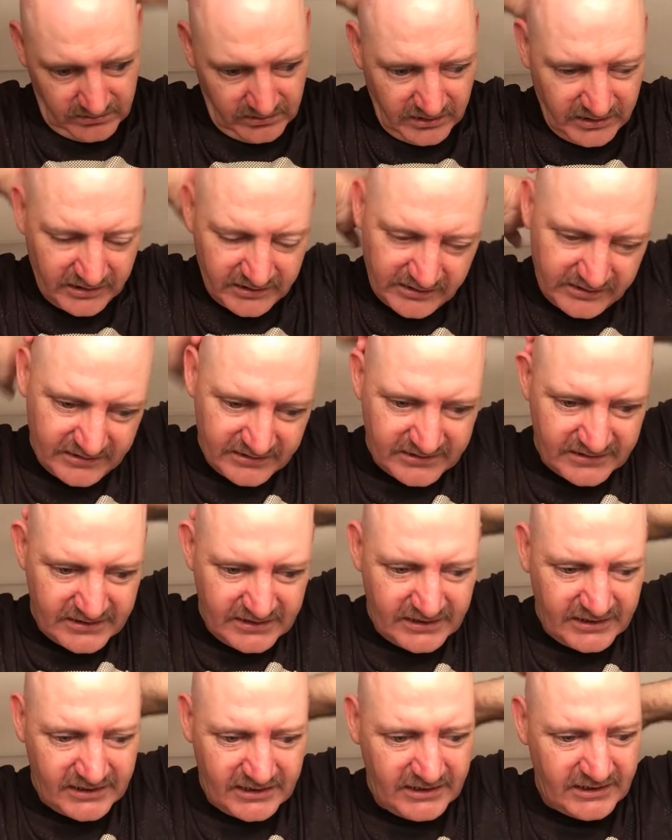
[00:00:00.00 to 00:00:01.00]

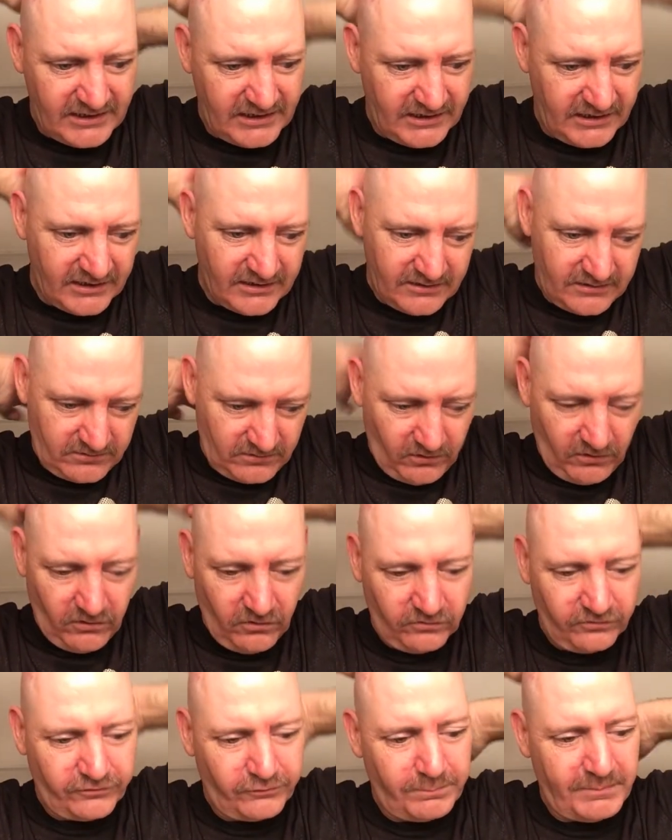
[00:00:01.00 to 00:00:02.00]
EDT
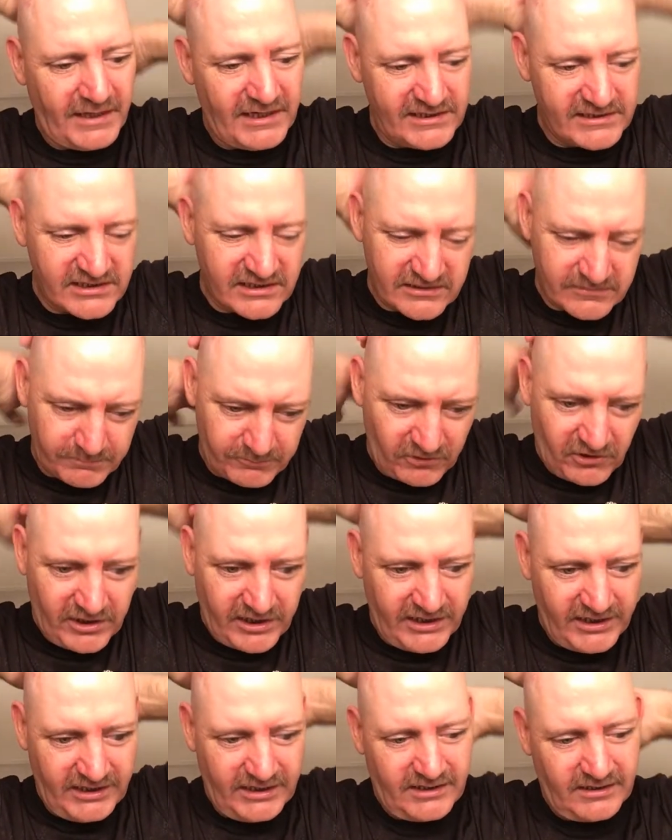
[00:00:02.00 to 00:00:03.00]
Old Spice
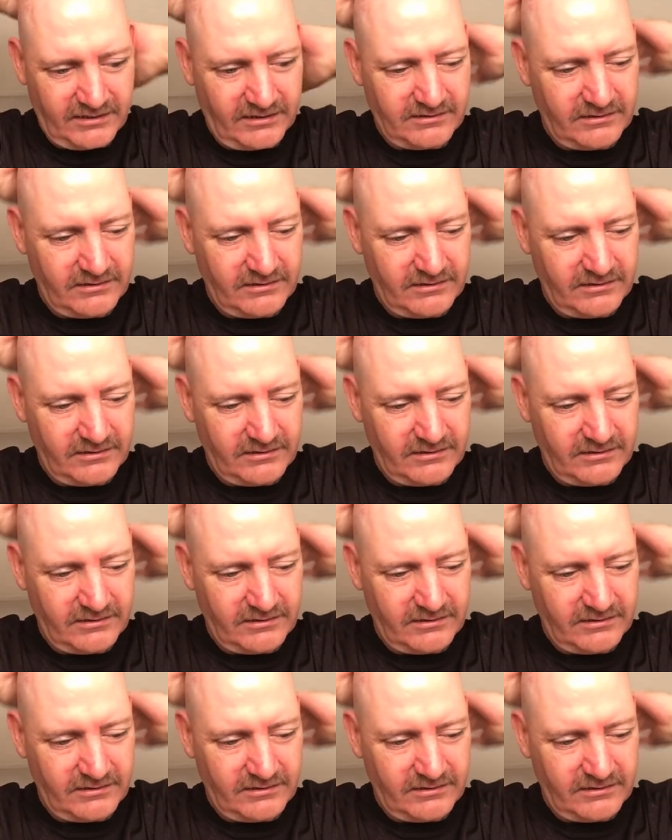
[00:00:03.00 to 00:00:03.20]
spray,